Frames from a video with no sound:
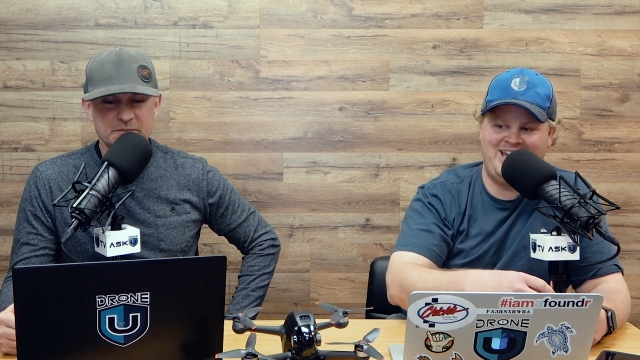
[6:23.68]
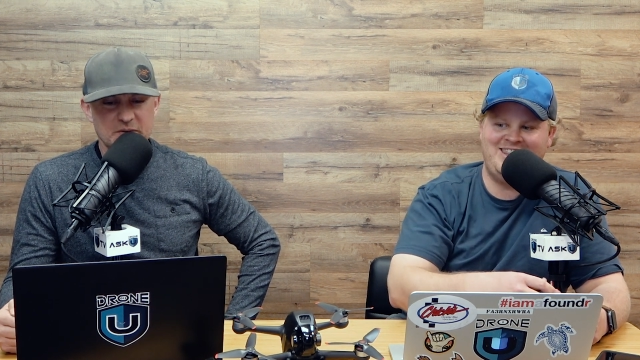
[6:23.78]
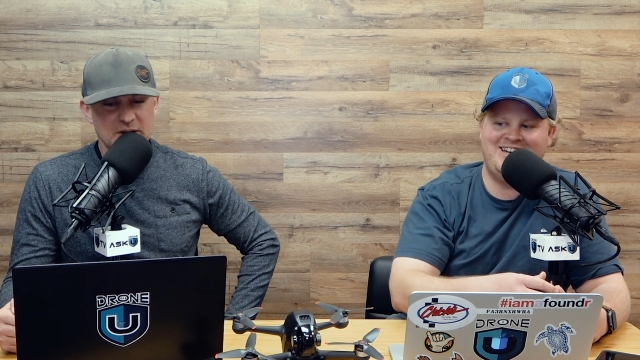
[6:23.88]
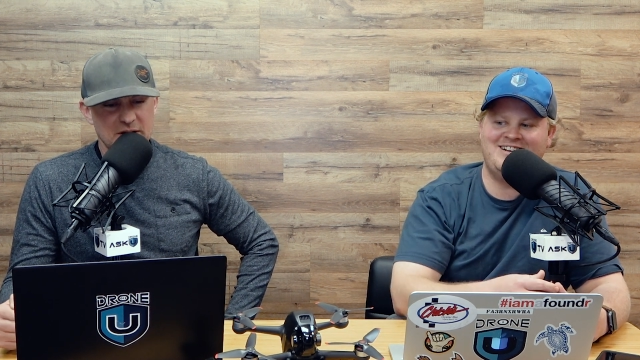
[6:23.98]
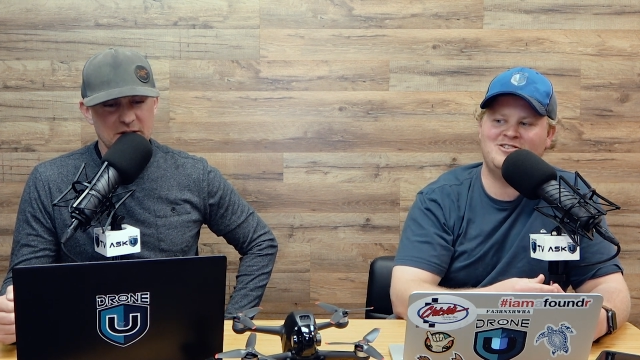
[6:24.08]
Speaker 1: And
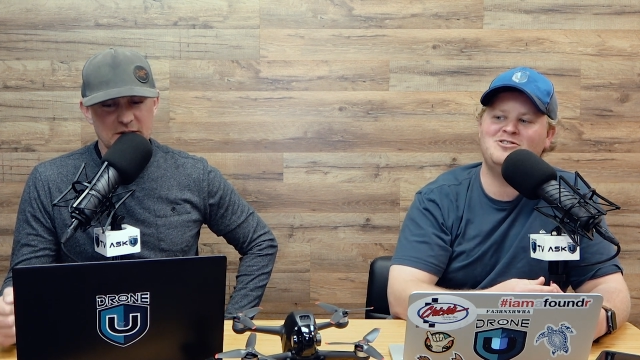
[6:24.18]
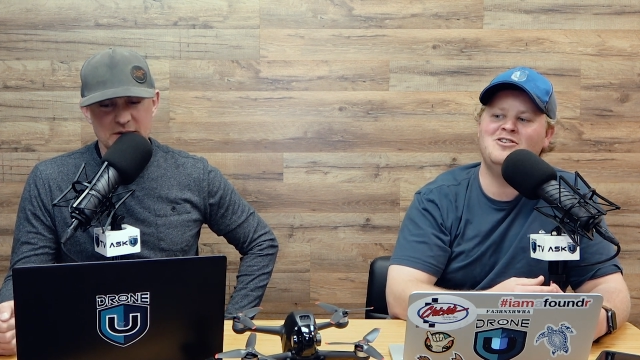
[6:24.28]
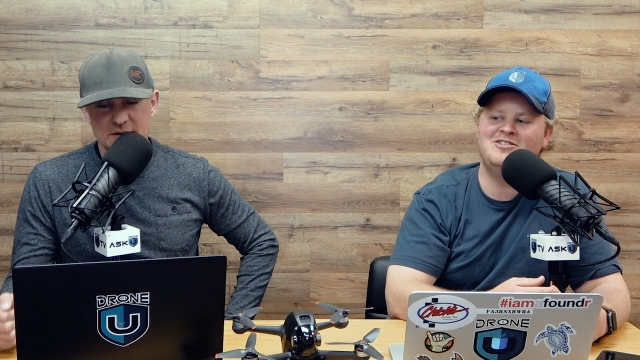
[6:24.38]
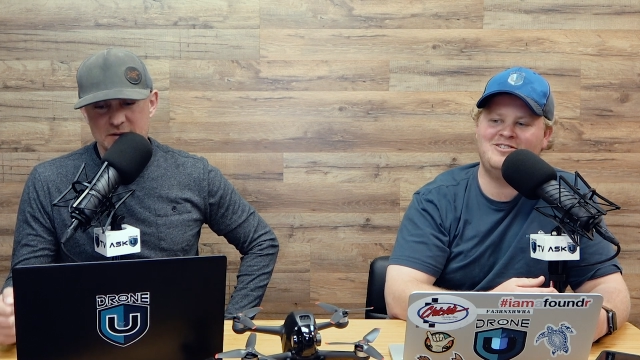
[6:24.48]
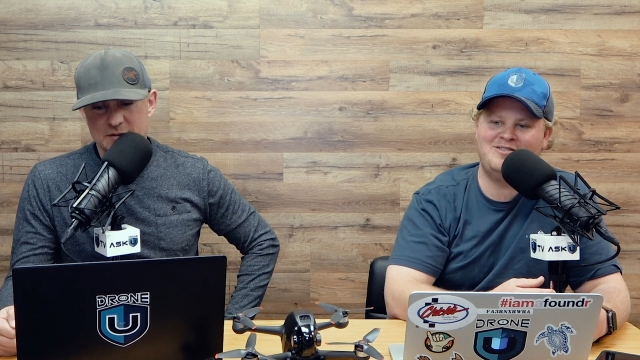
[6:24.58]
then as soon
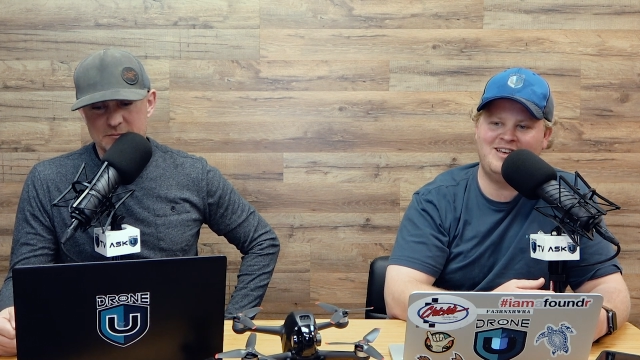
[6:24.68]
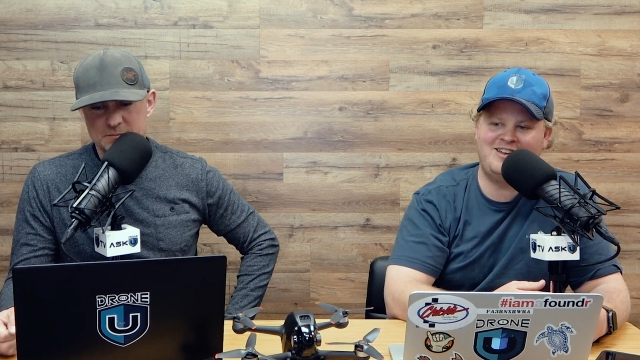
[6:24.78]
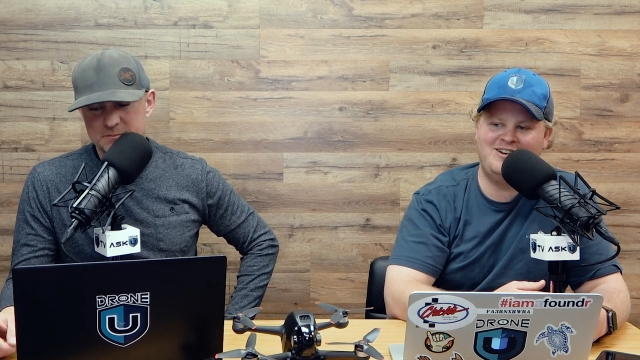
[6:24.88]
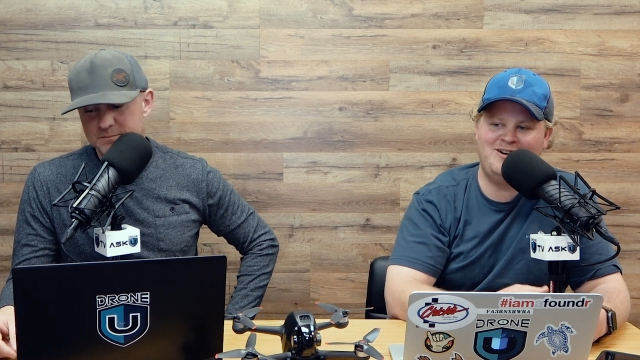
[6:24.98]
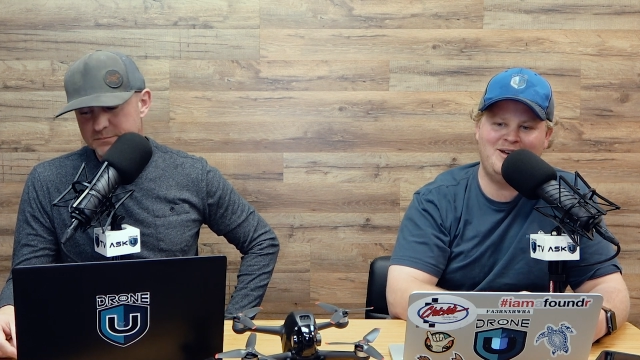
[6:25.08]
as you think
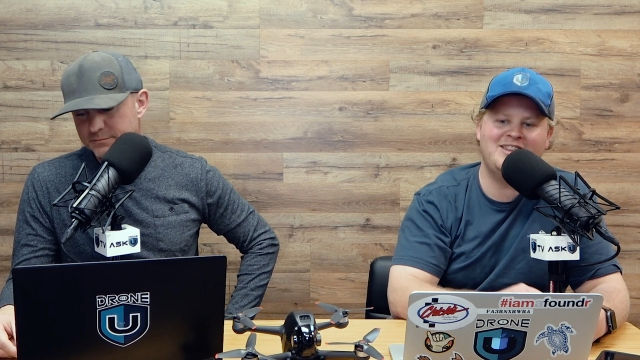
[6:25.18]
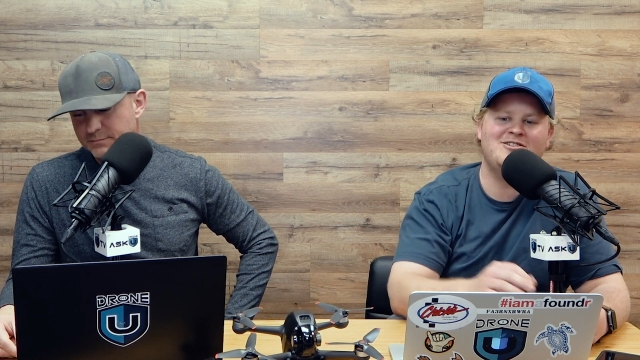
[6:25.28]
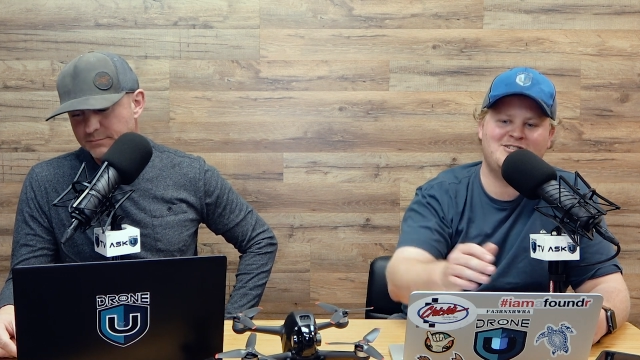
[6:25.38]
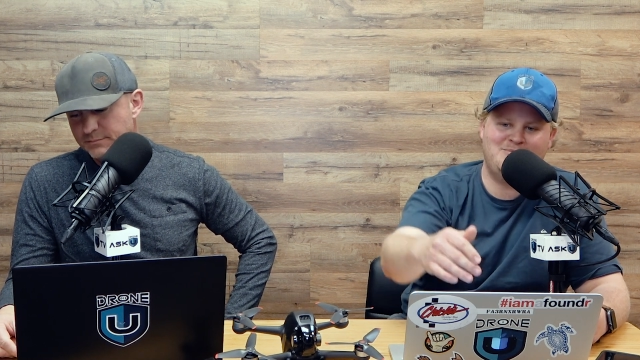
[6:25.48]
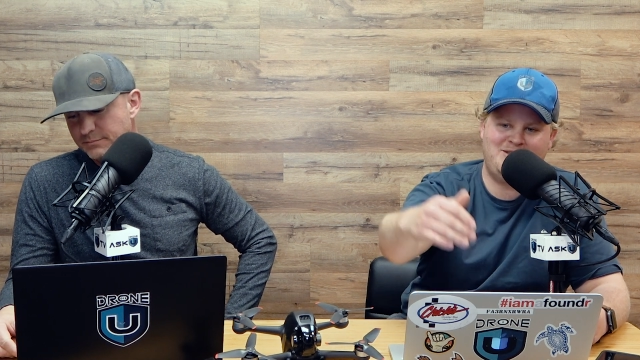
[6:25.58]
you know it,
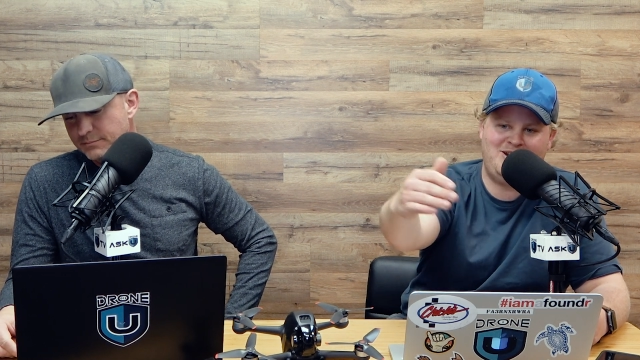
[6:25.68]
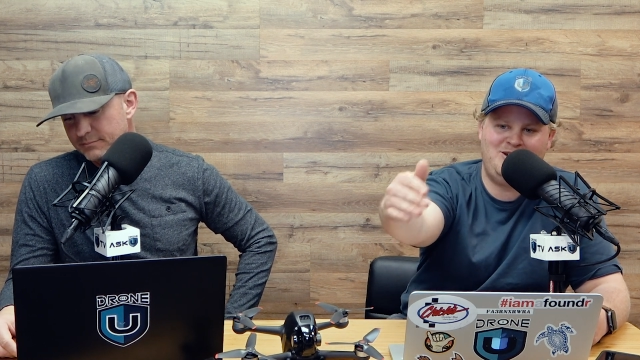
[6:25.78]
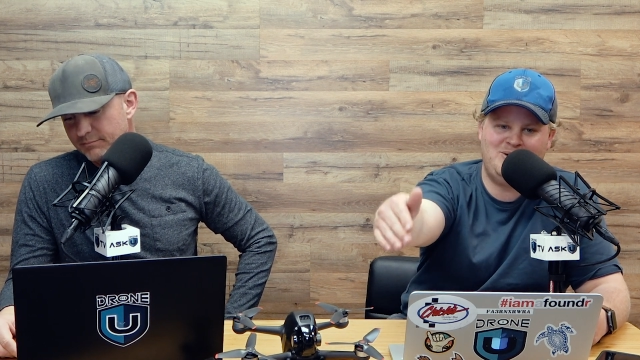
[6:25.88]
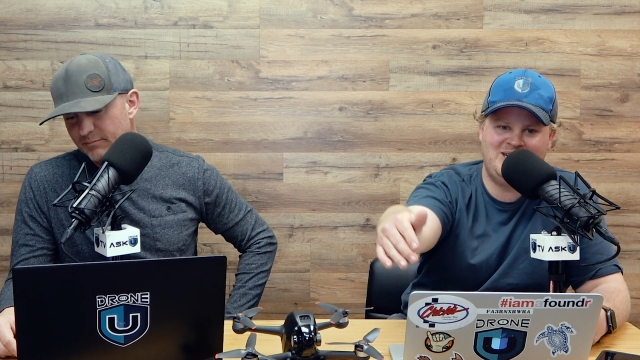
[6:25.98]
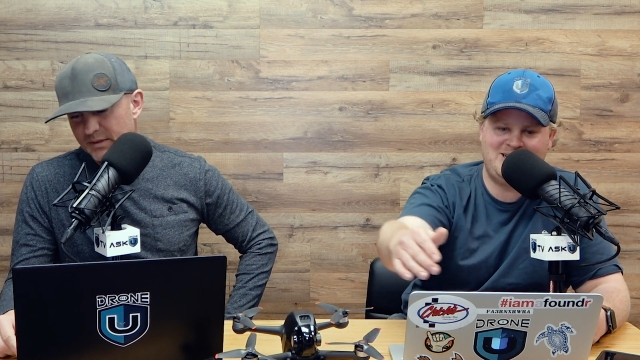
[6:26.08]
there's something
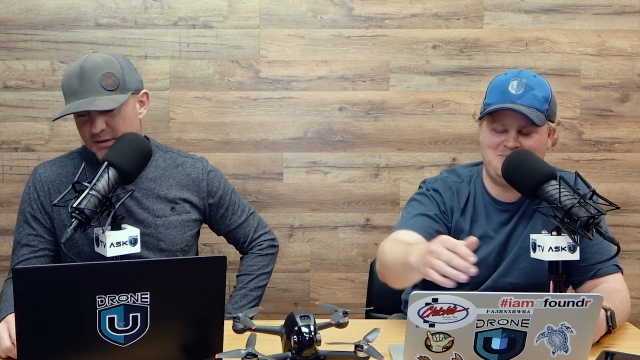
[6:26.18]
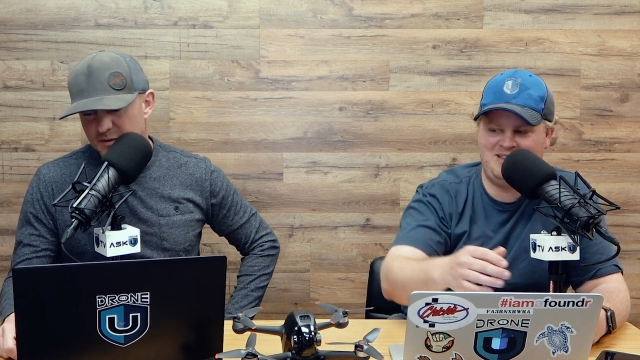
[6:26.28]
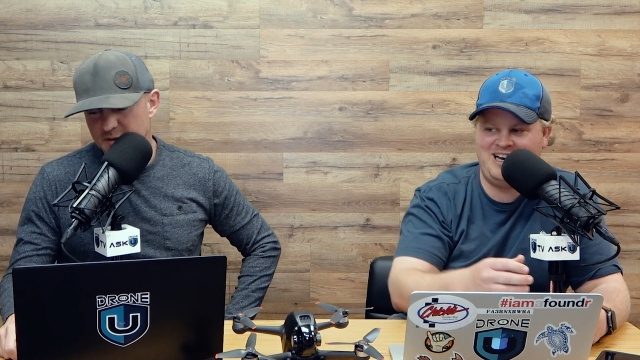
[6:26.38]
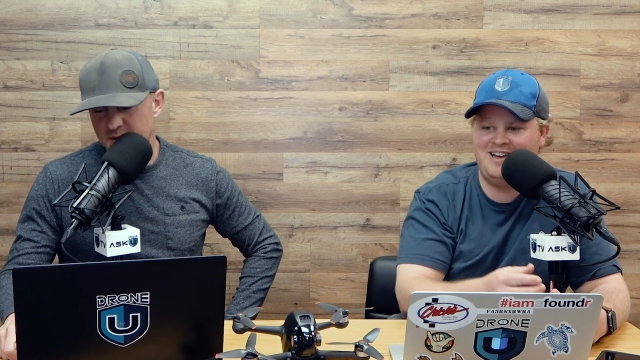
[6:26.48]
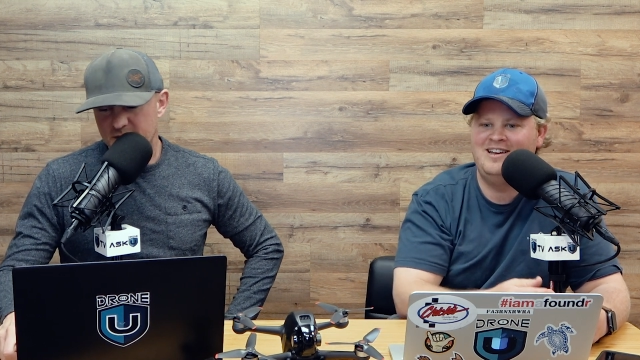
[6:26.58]
new on top of
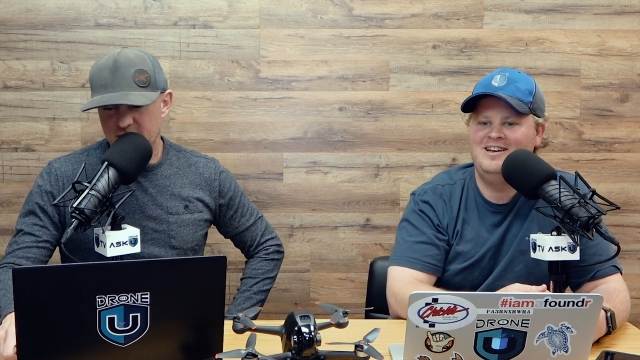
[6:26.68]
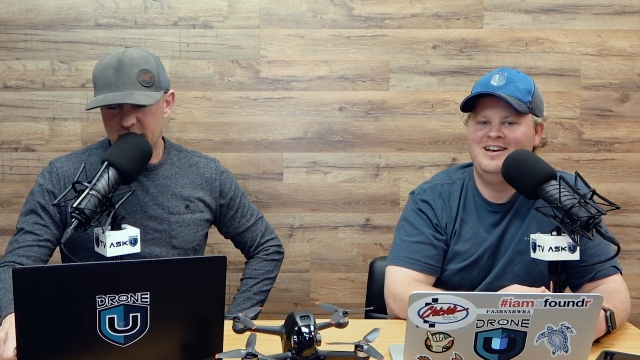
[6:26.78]
that.